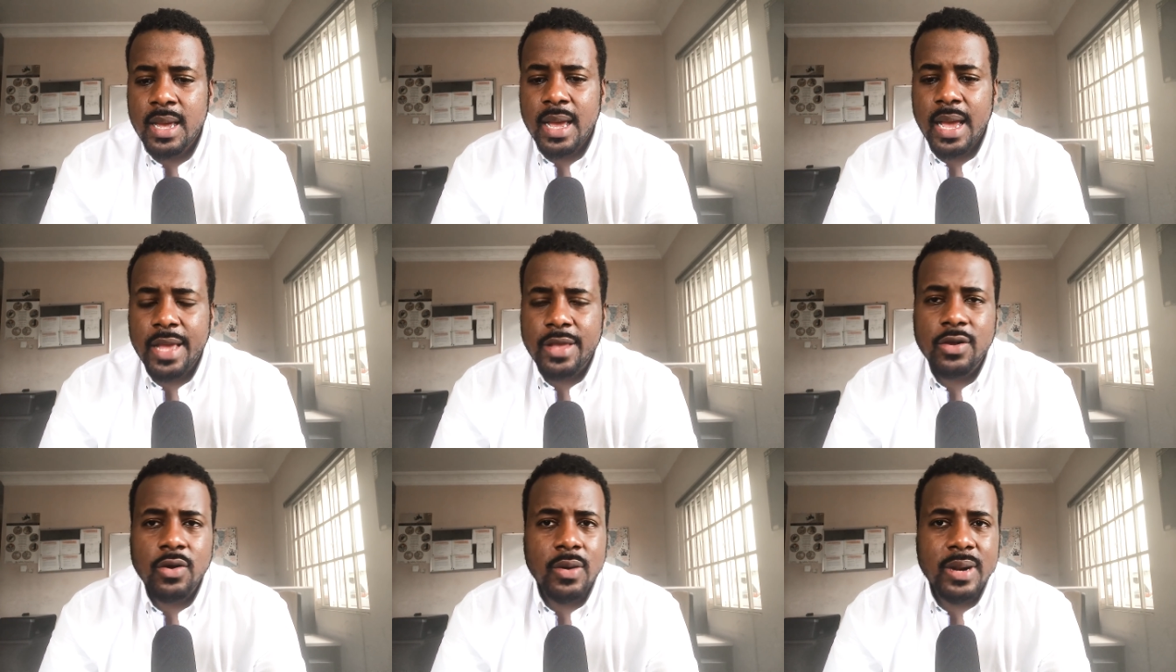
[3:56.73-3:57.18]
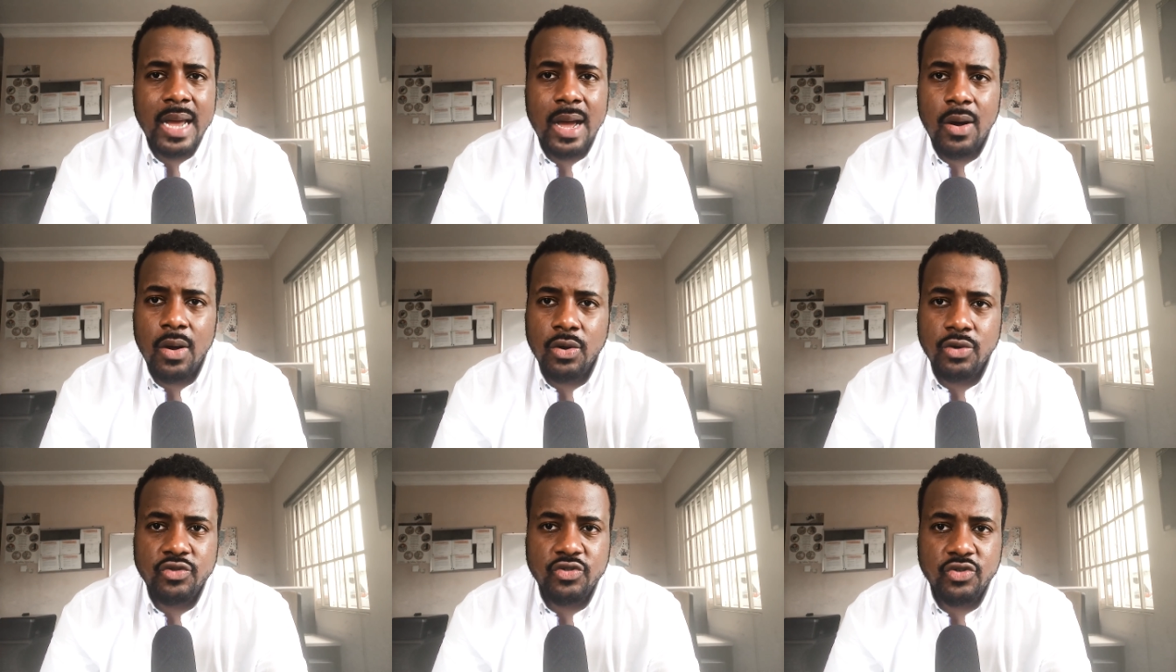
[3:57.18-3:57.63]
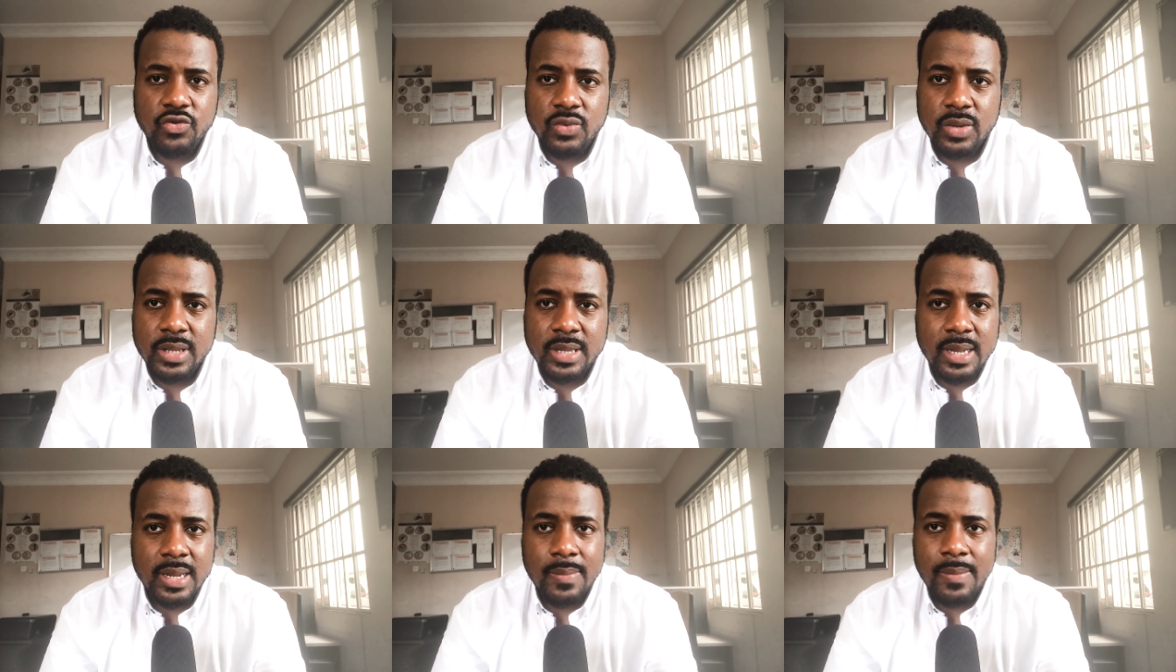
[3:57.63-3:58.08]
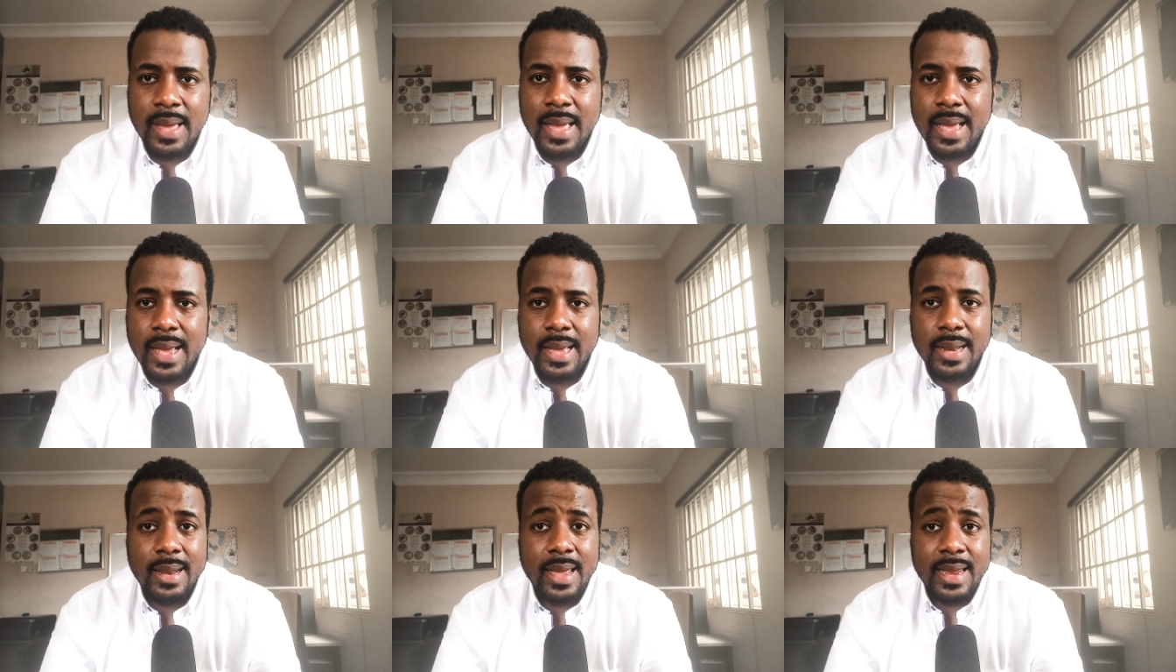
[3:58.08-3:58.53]
And you go down 0-2 to them,
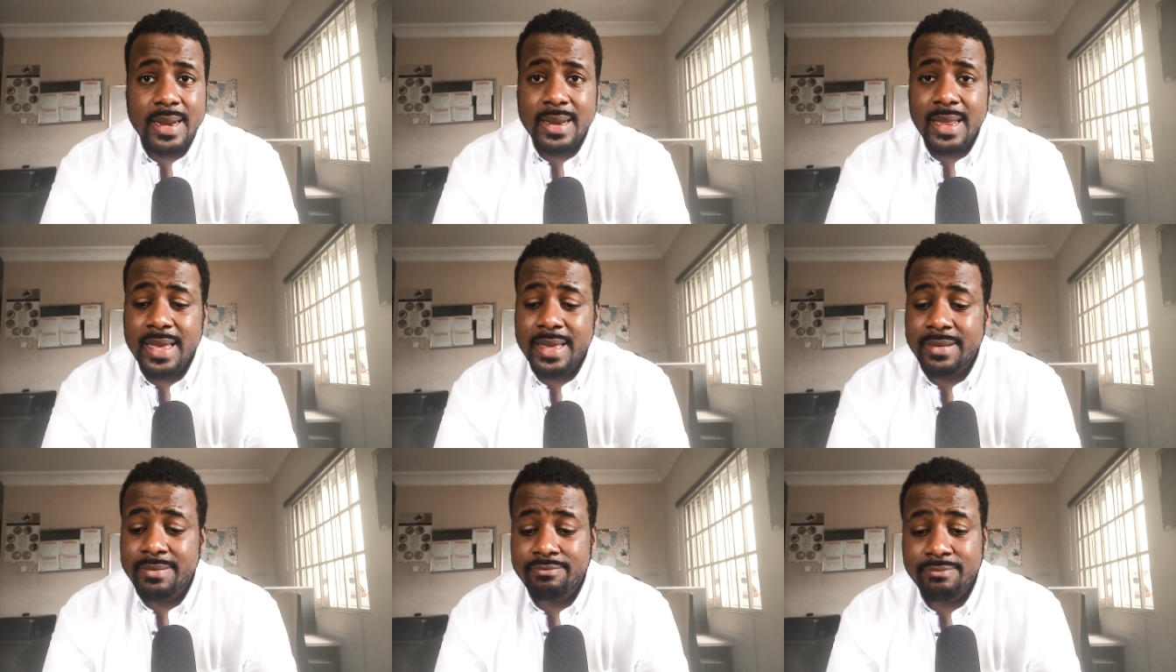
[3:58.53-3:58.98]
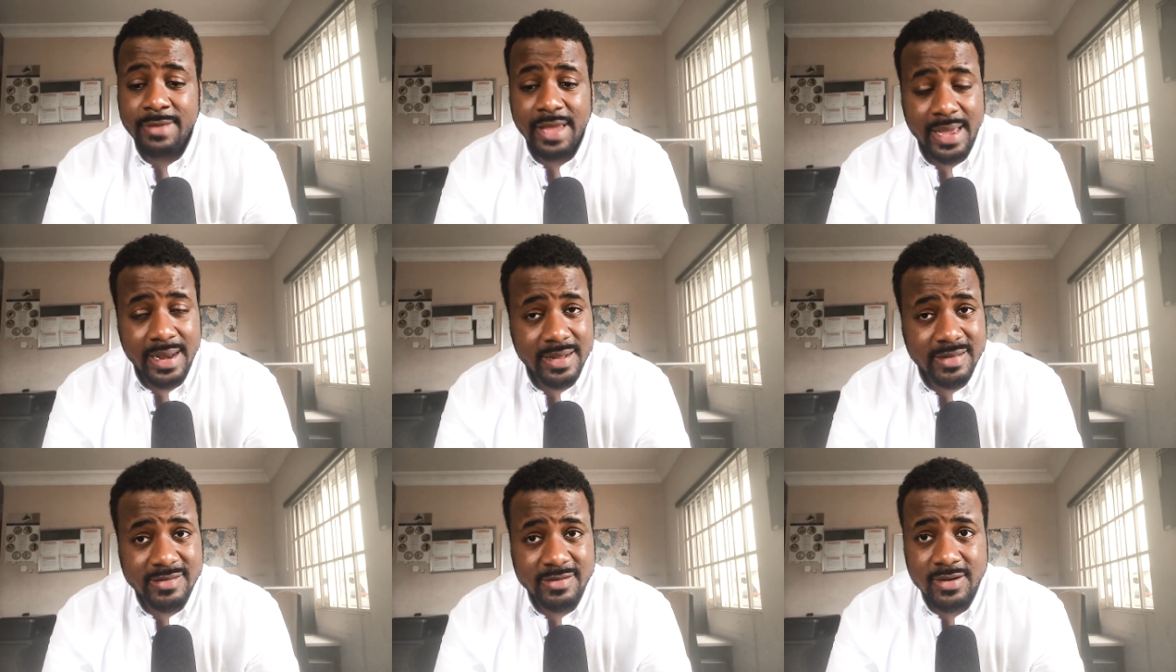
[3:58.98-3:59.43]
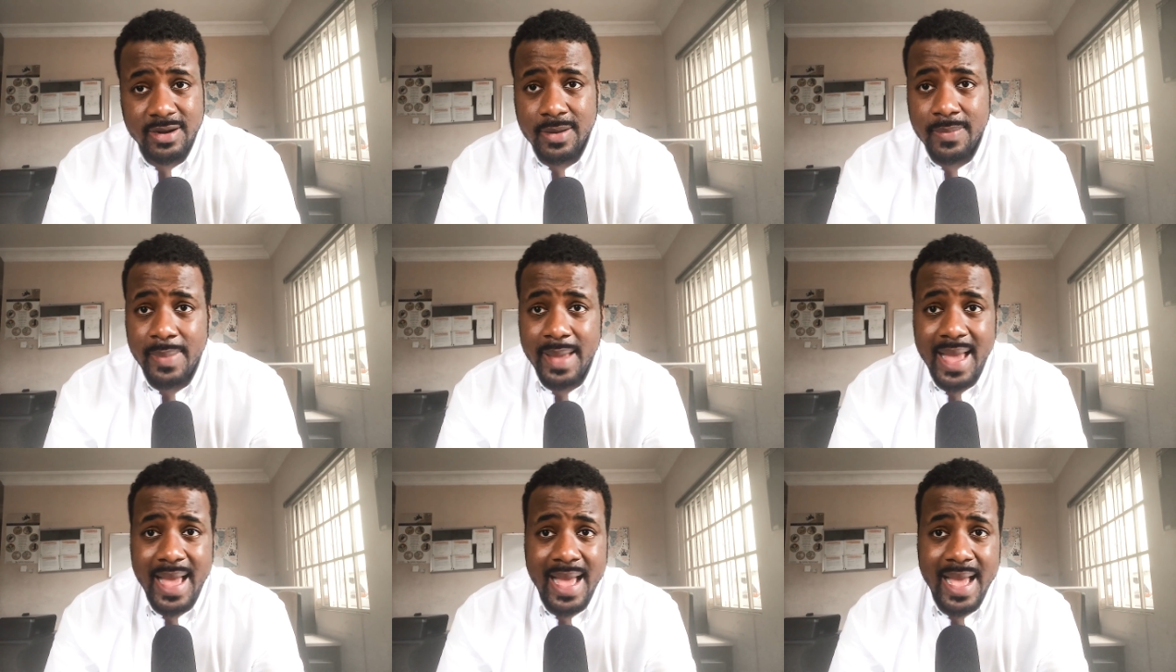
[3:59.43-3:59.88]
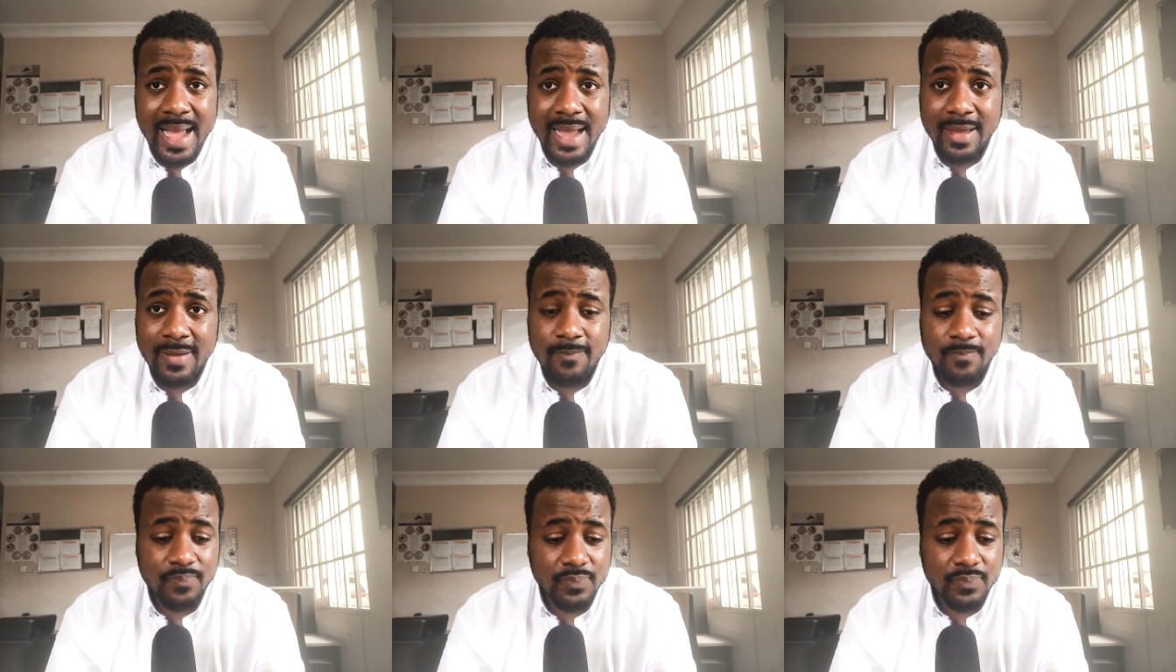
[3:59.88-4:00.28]
man, and they get into their bag.